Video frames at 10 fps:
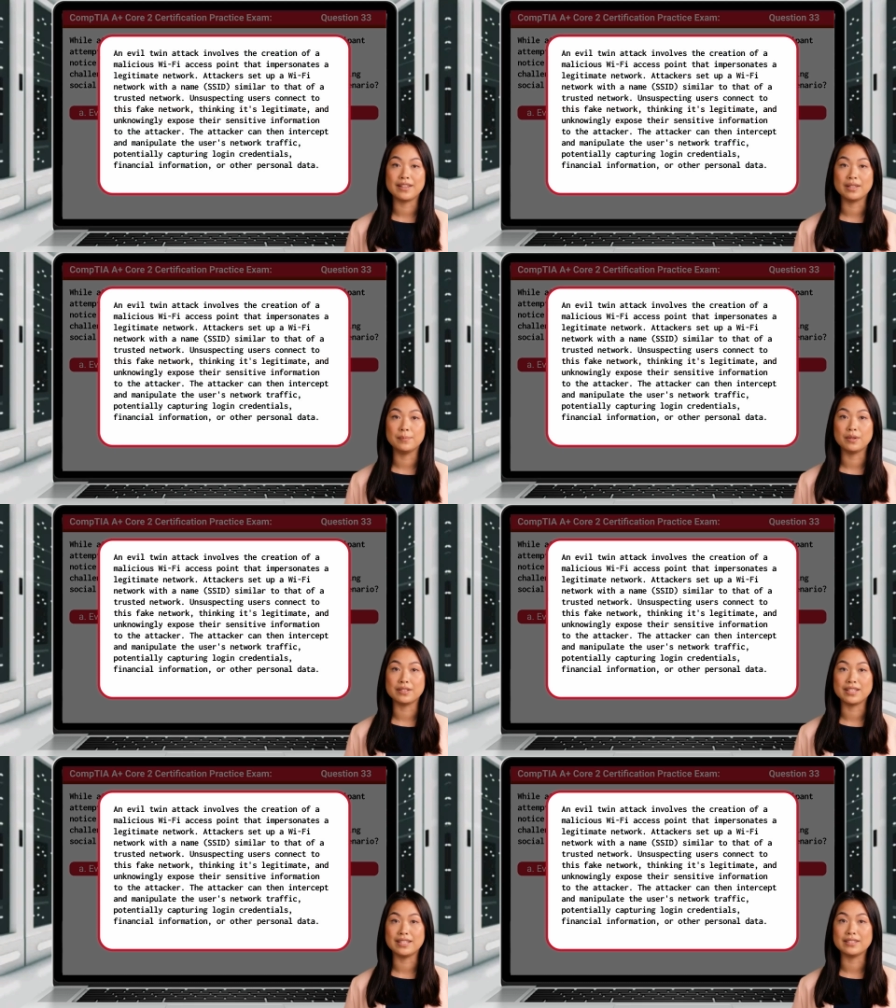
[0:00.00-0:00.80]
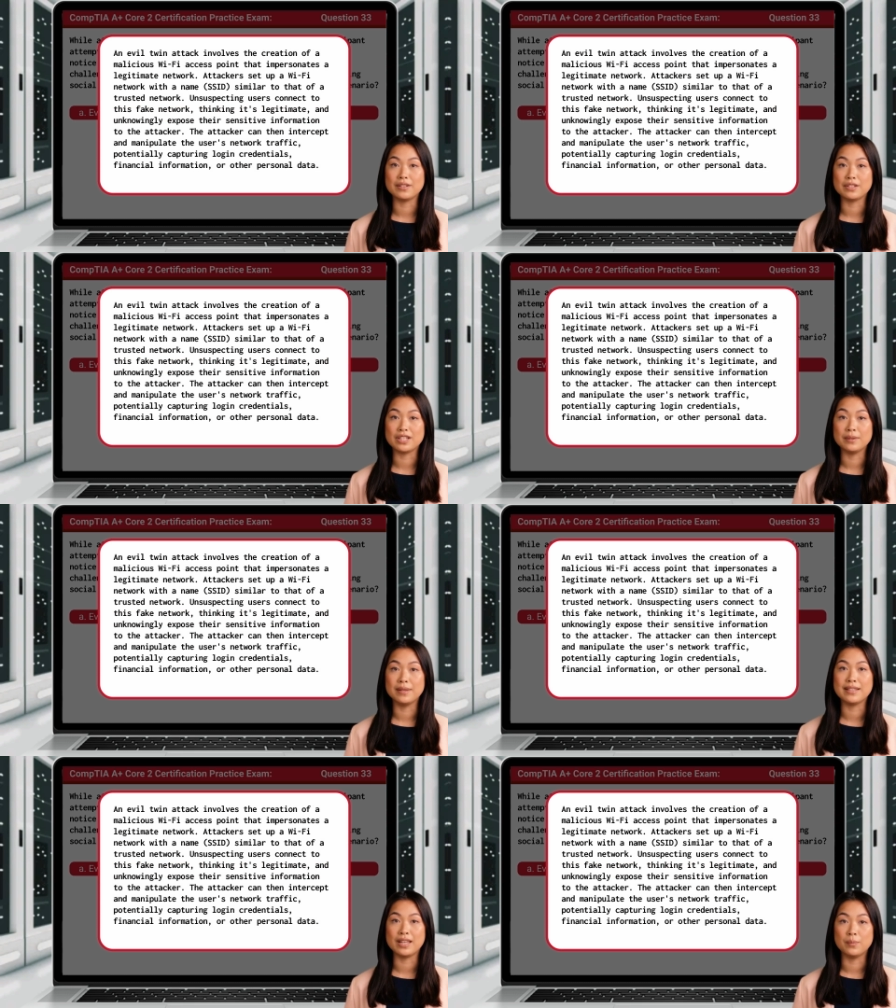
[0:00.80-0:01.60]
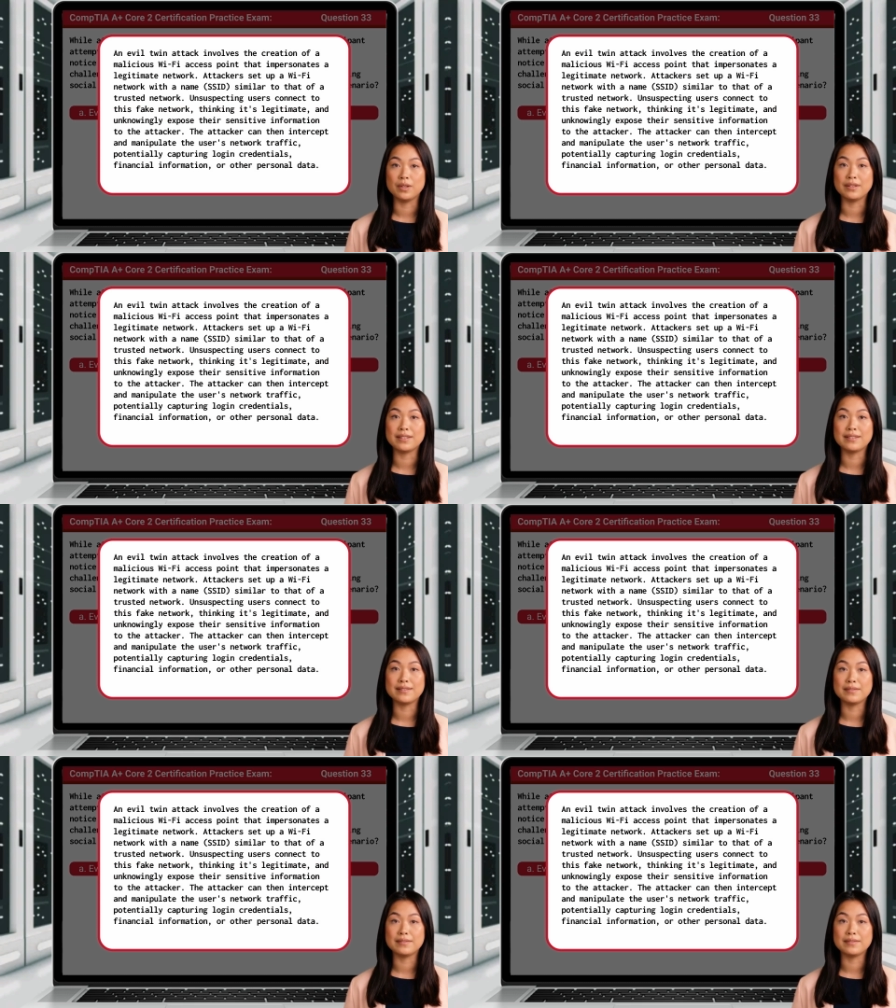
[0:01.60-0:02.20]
that impersonates a legitimate network.